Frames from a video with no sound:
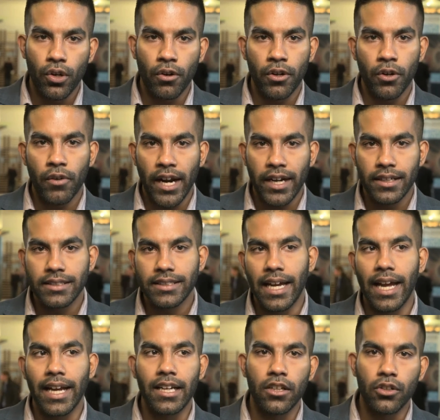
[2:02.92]
her an
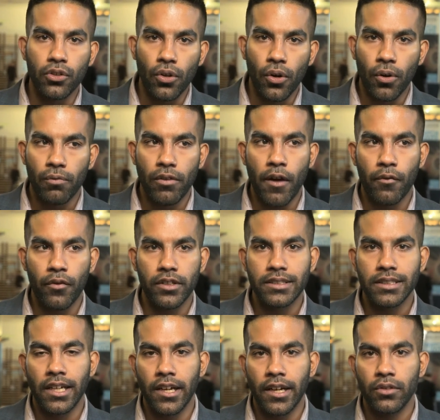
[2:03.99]
orangutan and, you know,
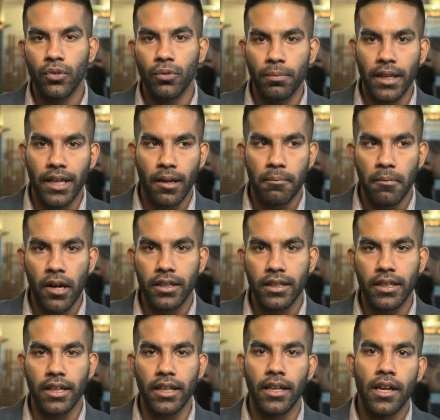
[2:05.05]
referenced her to being a
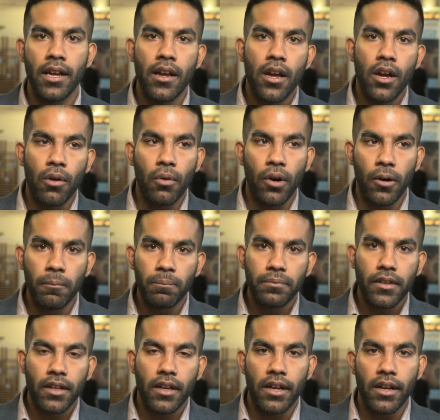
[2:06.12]
monkey. Well,
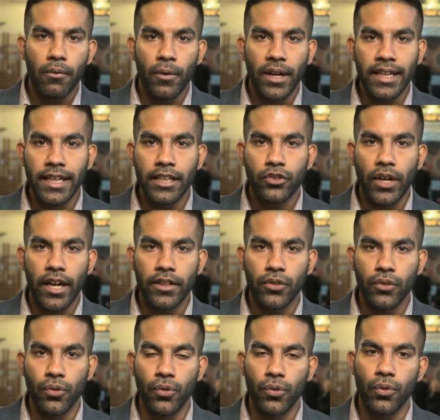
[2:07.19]
when he tried
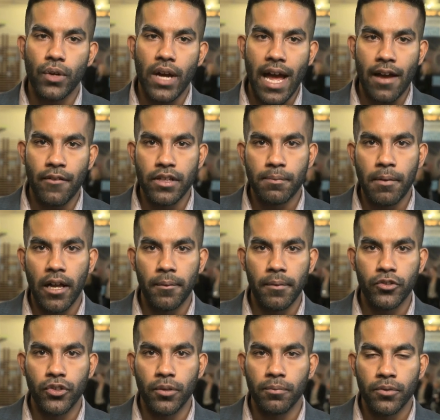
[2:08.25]
to have his
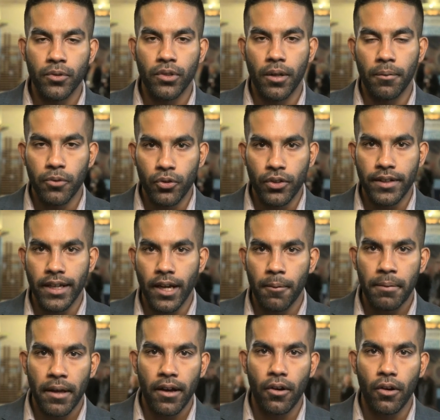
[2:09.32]
parliamentary immunity
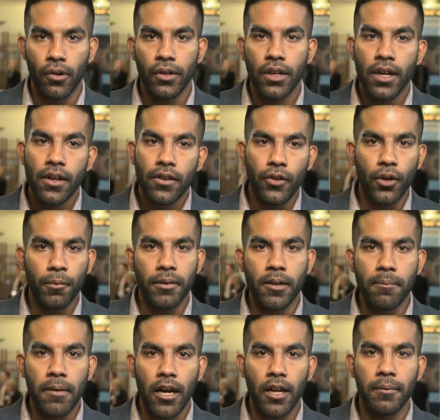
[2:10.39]
upheld, the
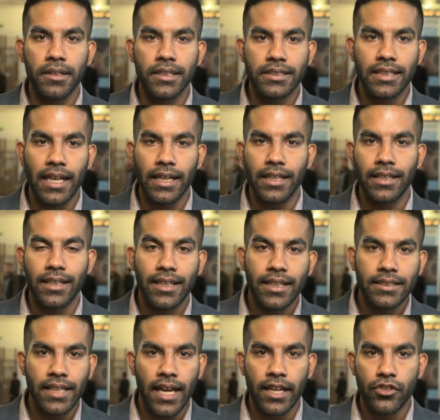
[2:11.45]
European Parliament decided that
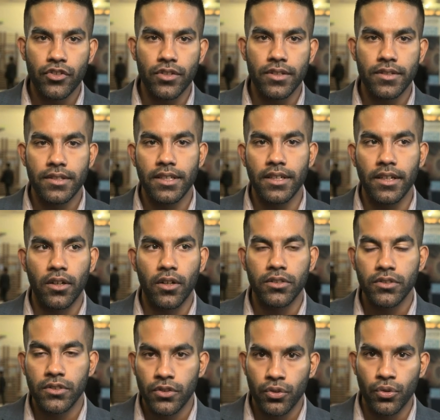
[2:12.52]
his actions didn't
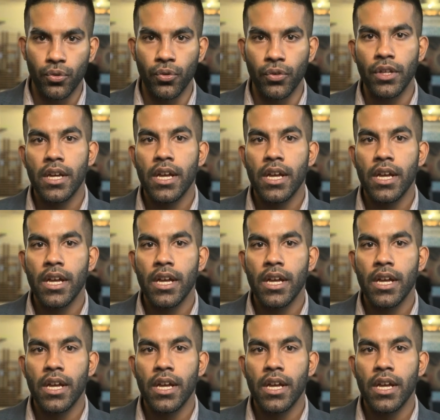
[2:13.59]
constitute